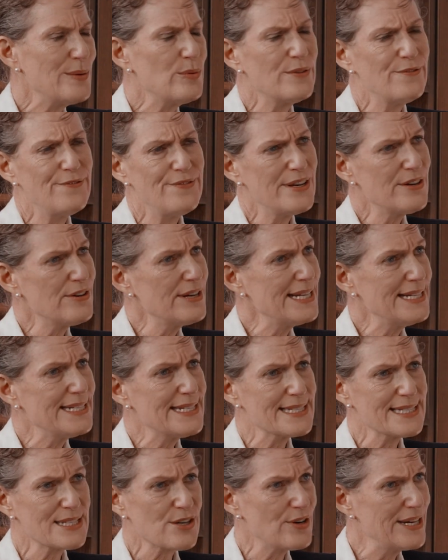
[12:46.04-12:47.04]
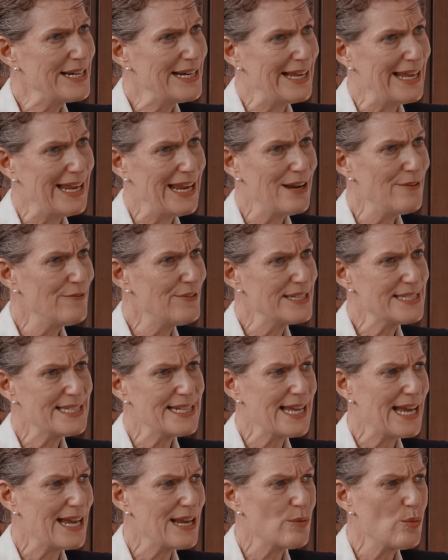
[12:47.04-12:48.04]
would very discreetly
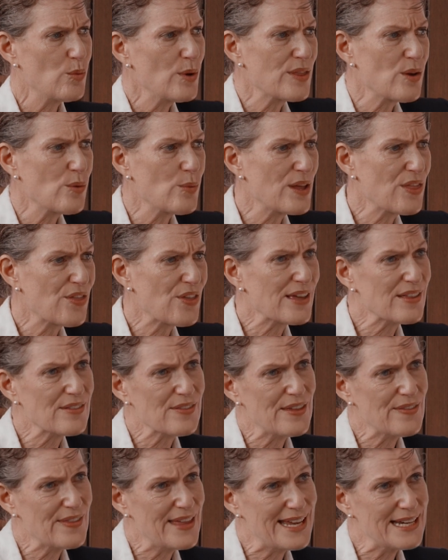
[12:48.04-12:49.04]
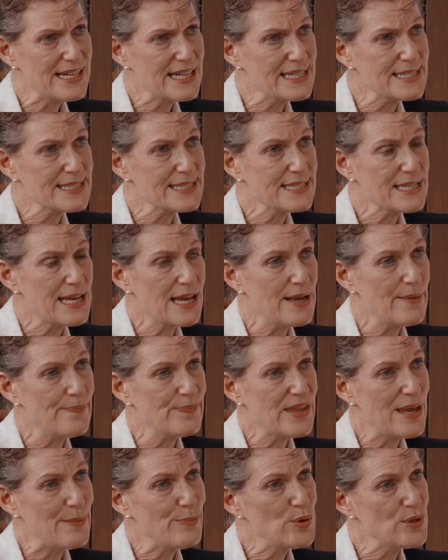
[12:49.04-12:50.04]
investigate whether we think
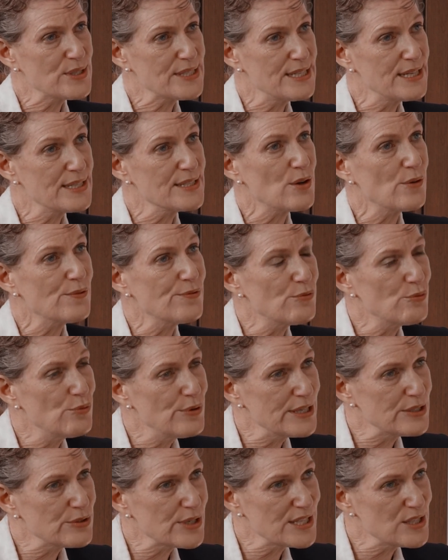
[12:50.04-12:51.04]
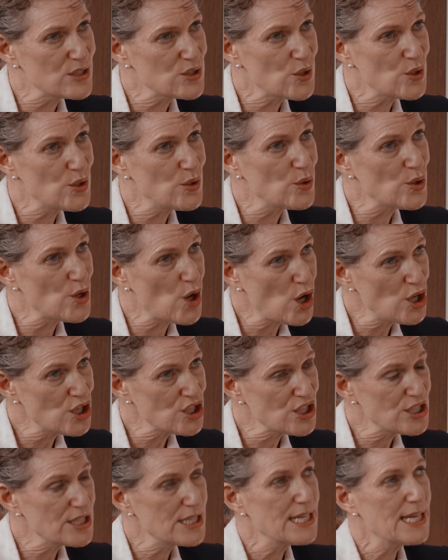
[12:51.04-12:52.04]
that person is of real concern or
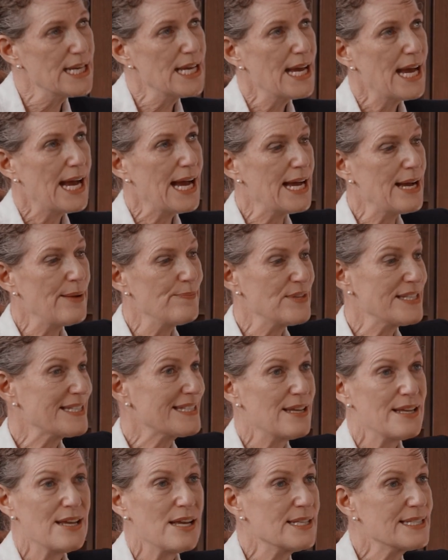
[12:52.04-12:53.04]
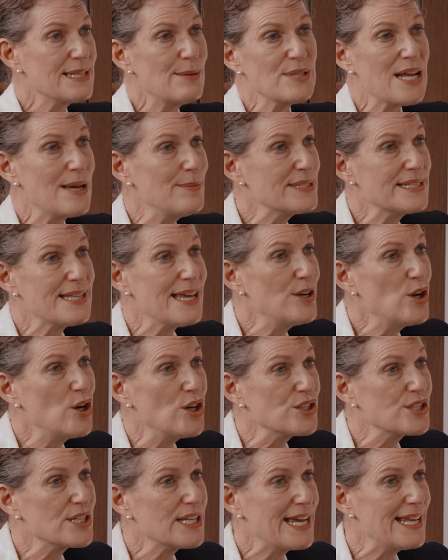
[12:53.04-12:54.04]
not. Sometimes they're
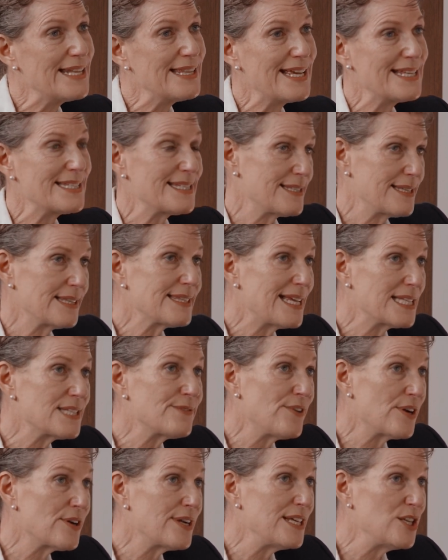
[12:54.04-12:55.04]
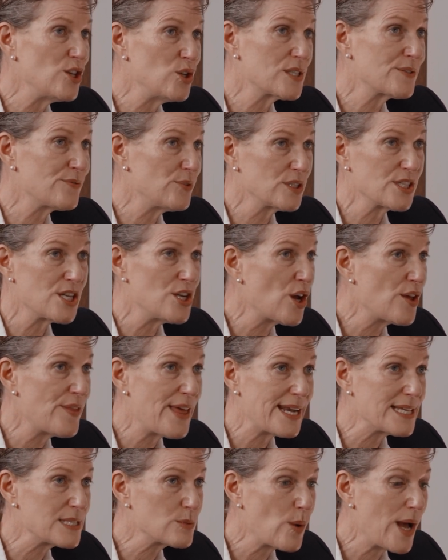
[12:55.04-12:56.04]
not, and that's very useful to know
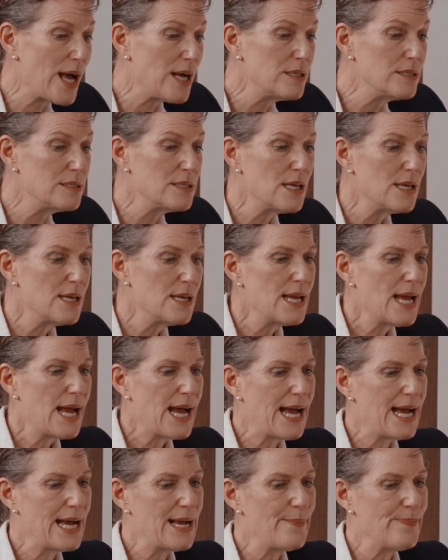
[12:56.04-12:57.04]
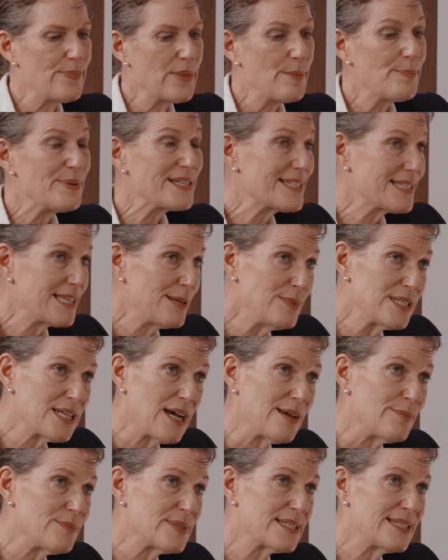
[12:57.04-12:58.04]
that as well. But
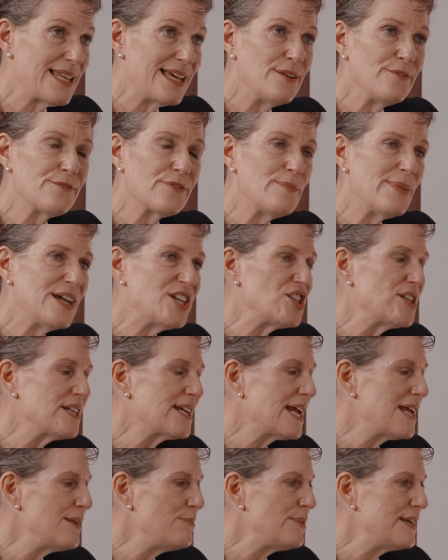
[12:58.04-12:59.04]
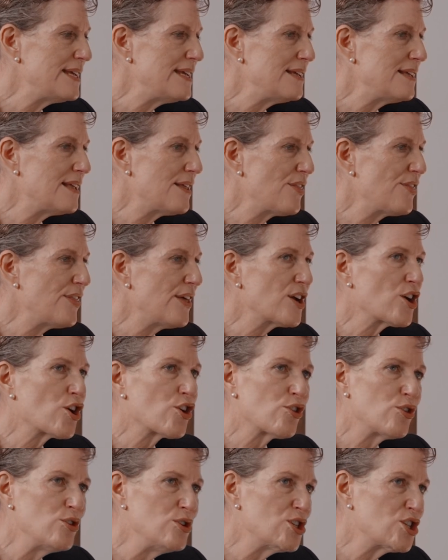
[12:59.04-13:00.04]
sometimes that information can be the
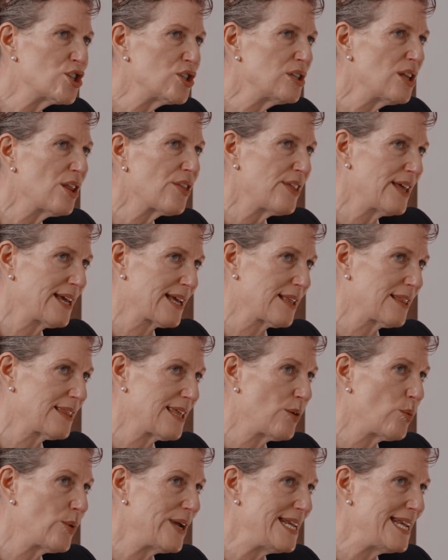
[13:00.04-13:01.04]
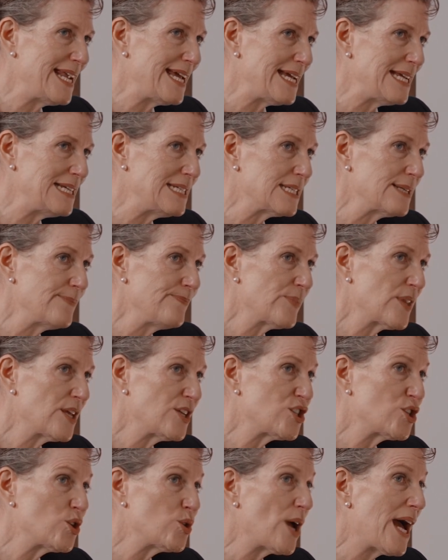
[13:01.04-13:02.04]
crucial thing that we need
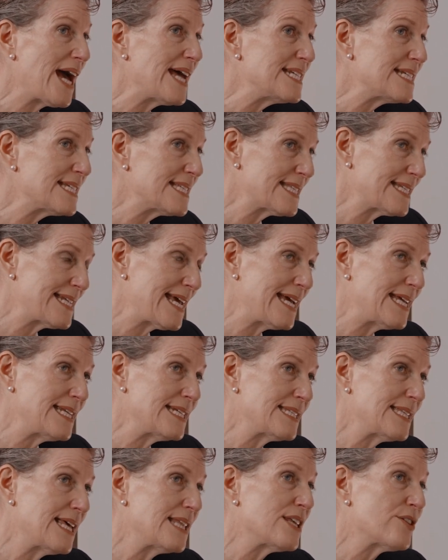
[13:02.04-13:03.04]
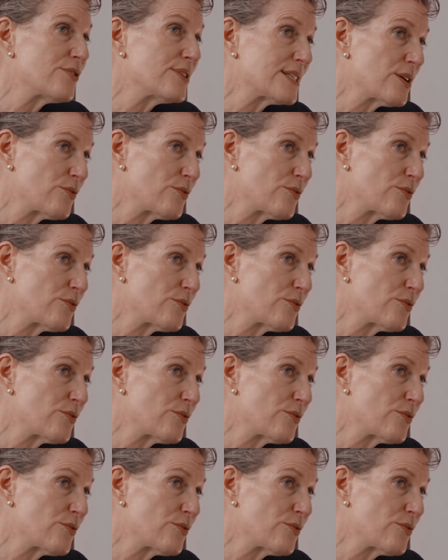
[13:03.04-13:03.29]
to understand that there is